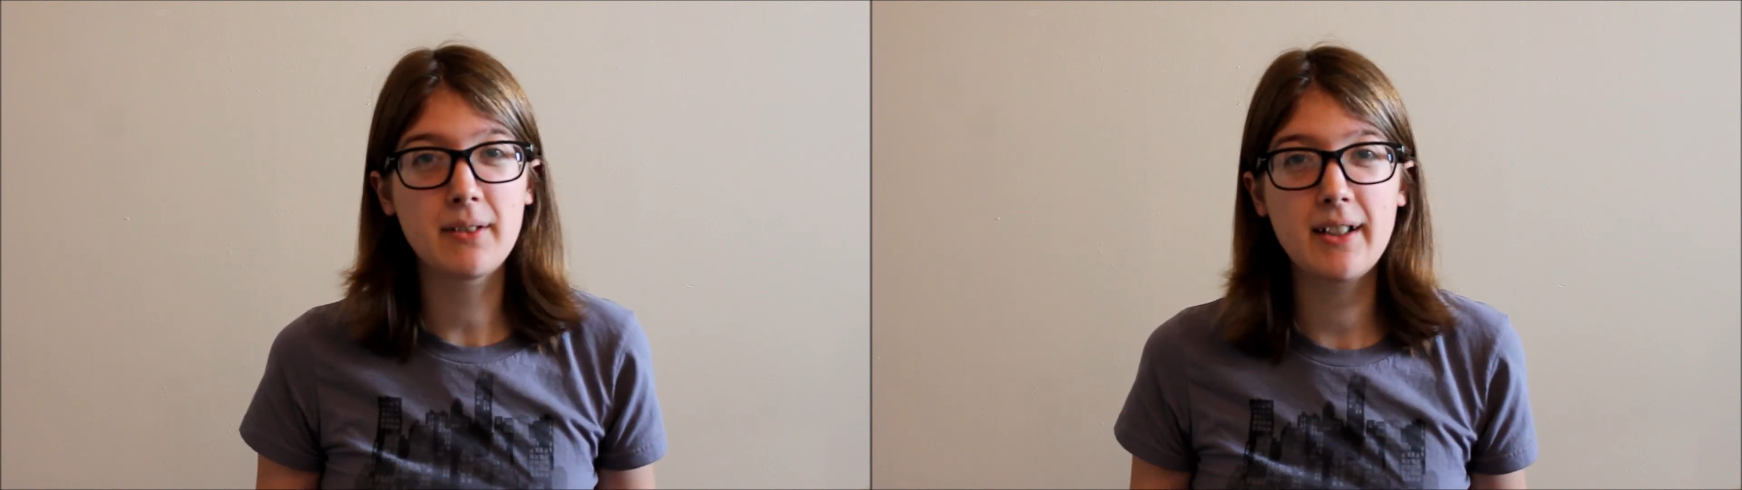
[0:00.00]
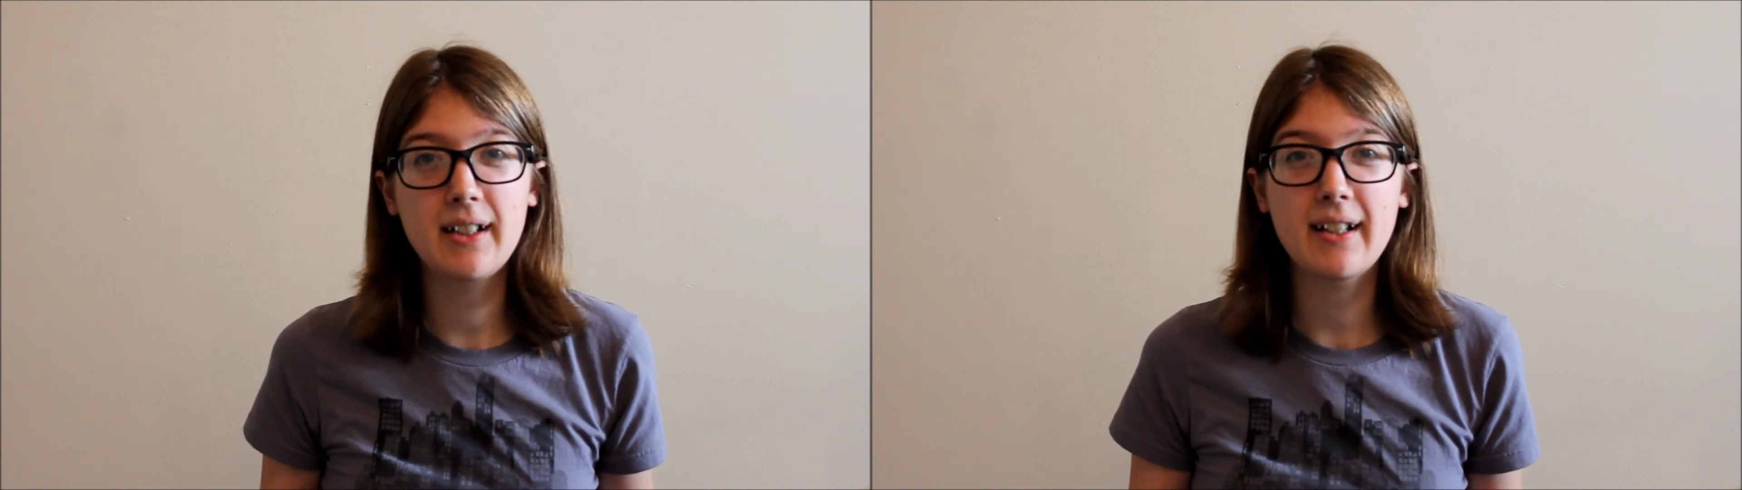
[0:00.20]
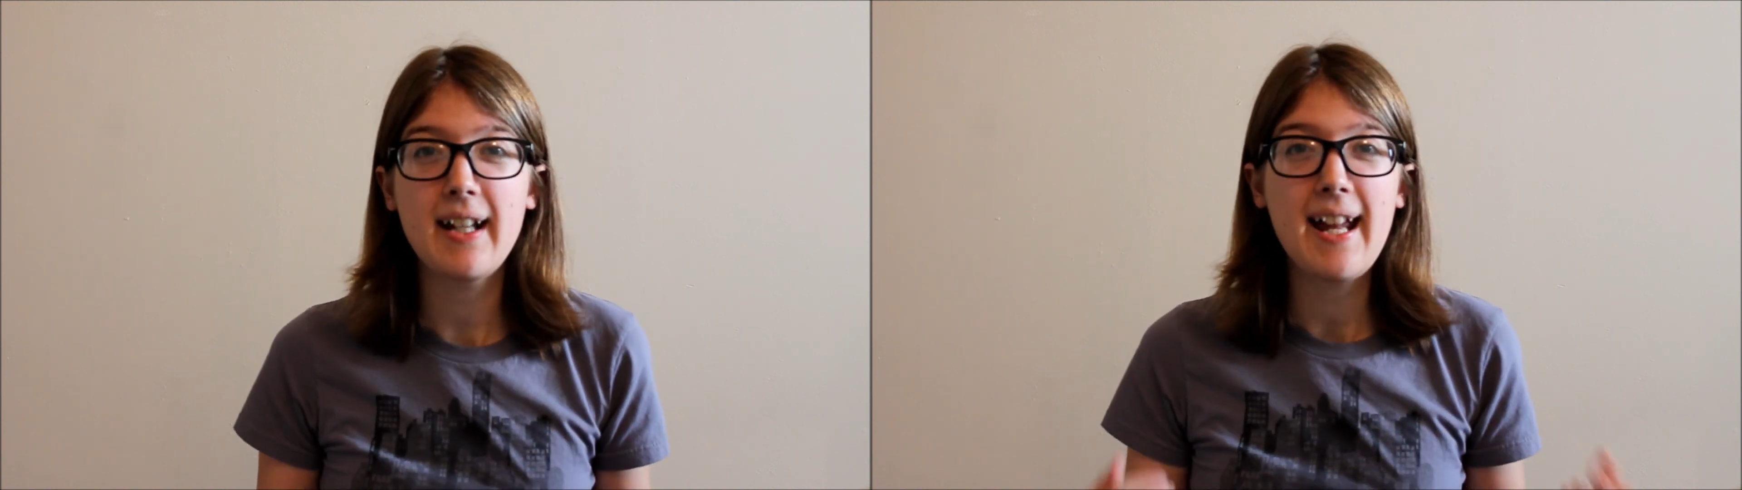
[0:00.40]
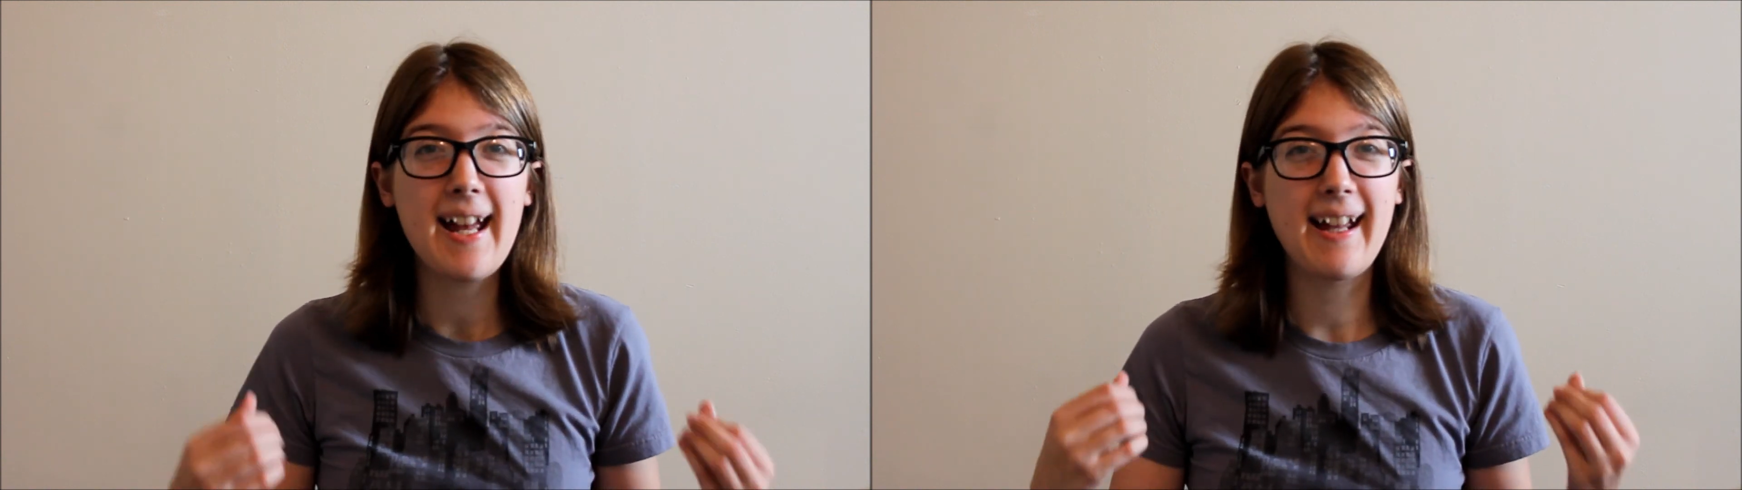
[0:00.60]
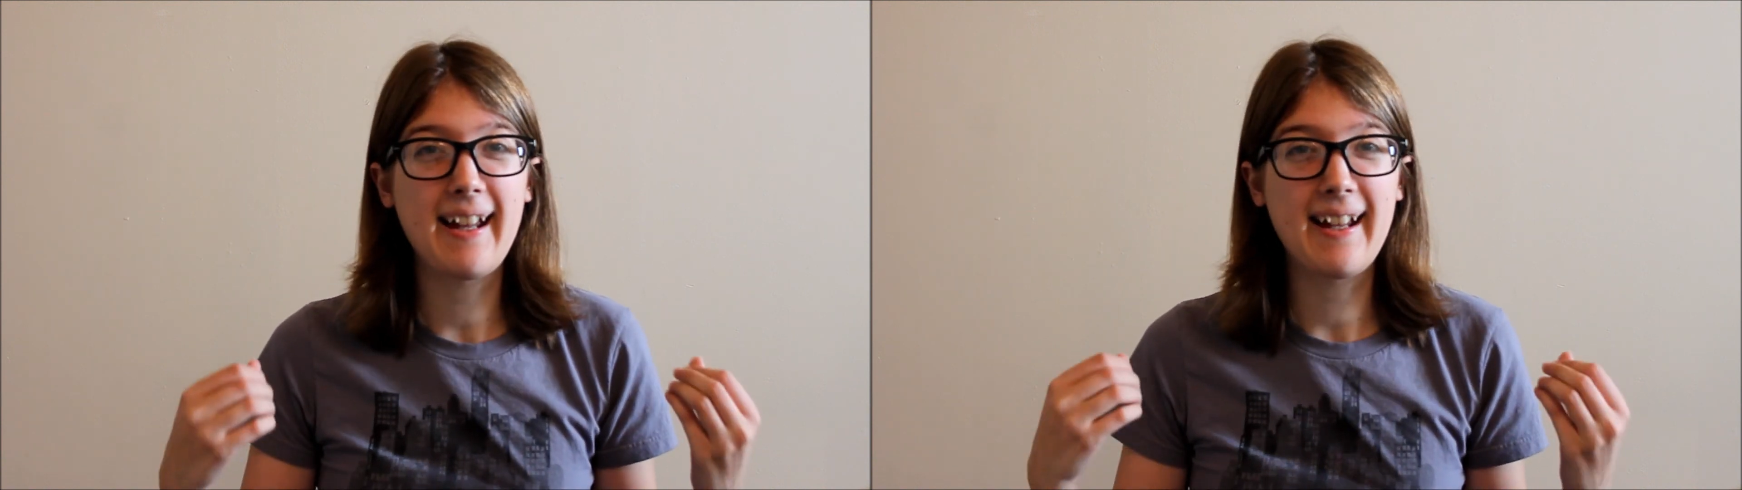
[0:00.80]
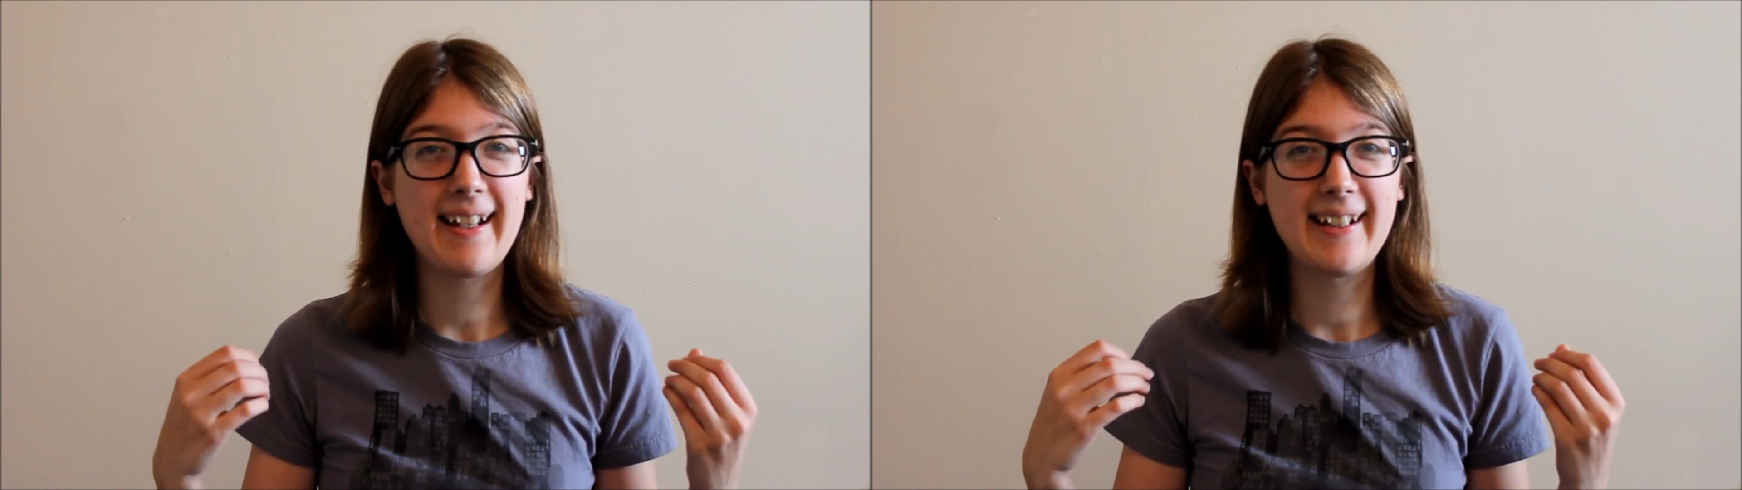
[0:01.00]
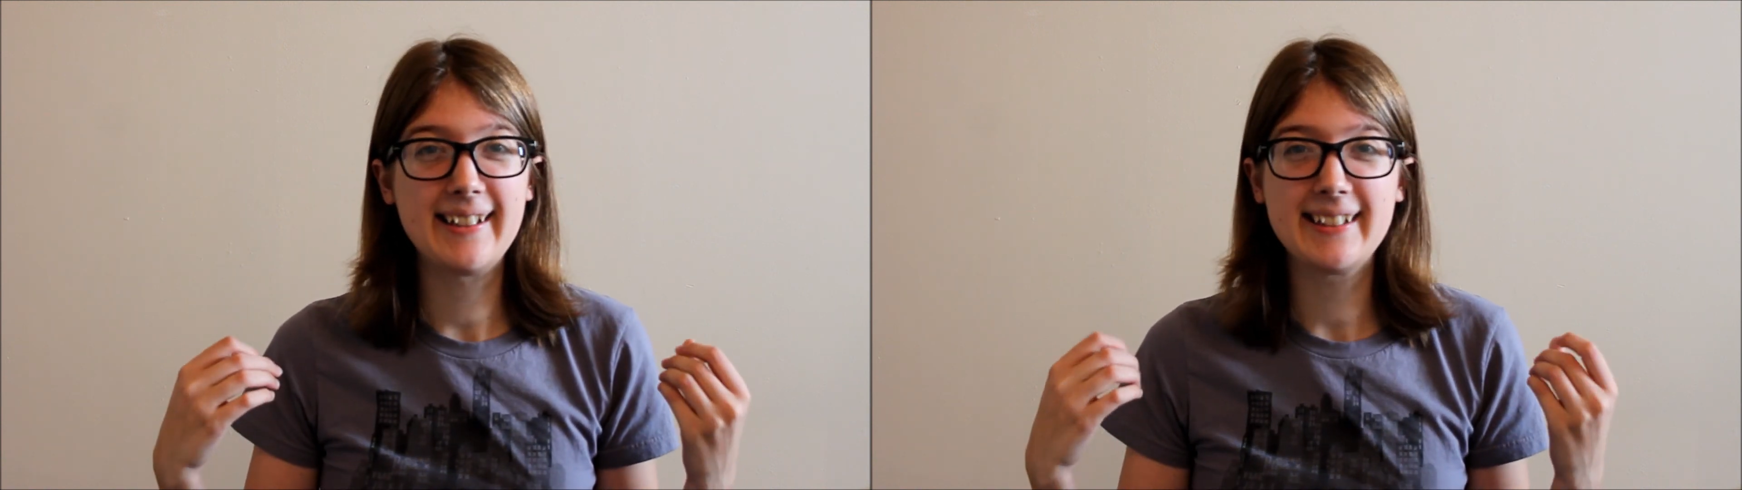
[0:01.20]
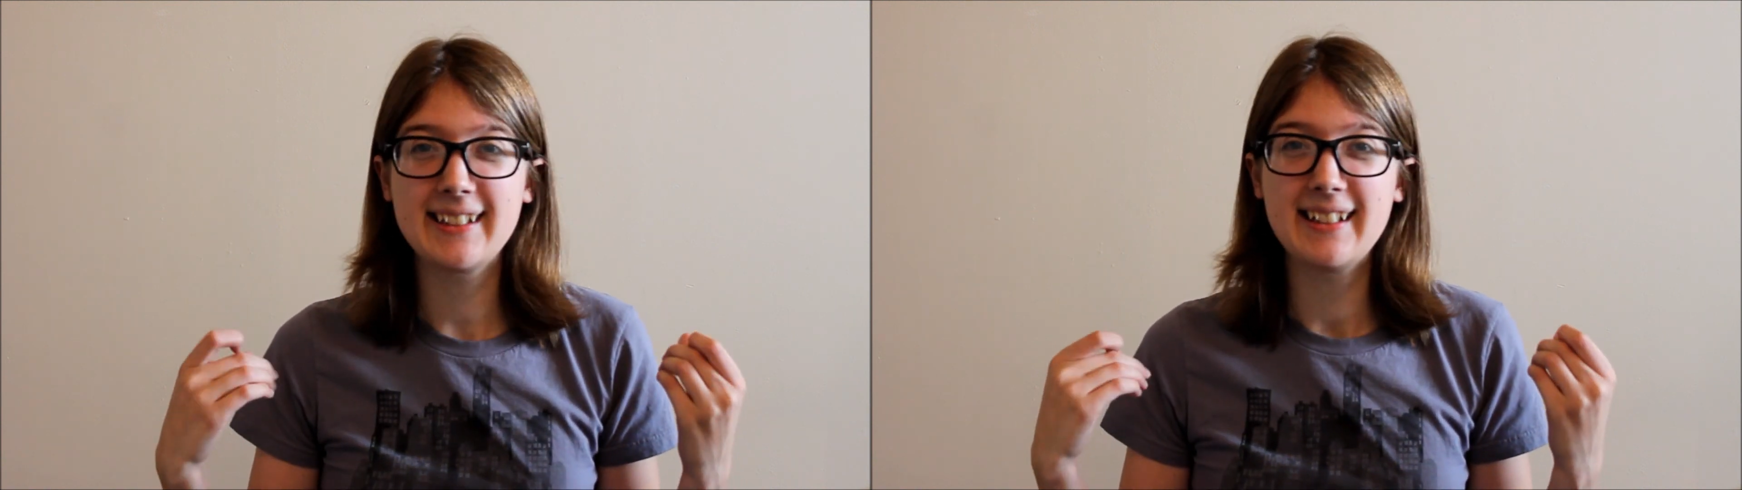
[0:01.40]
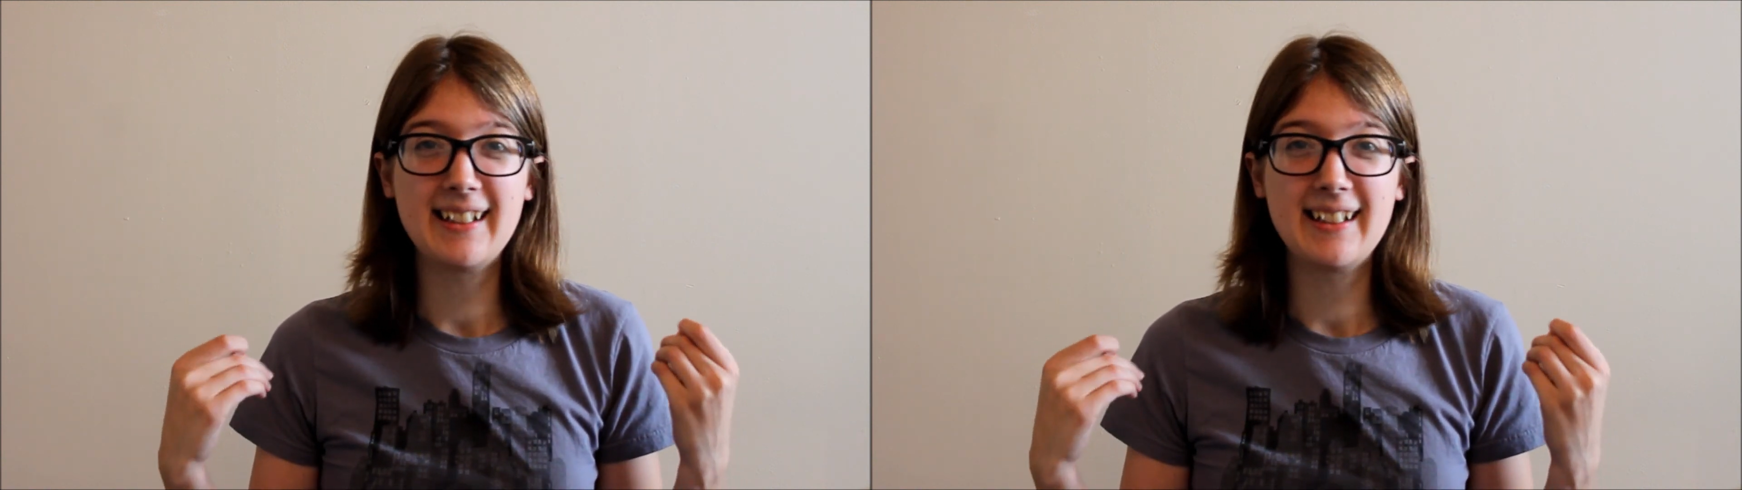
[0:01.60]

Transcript: word and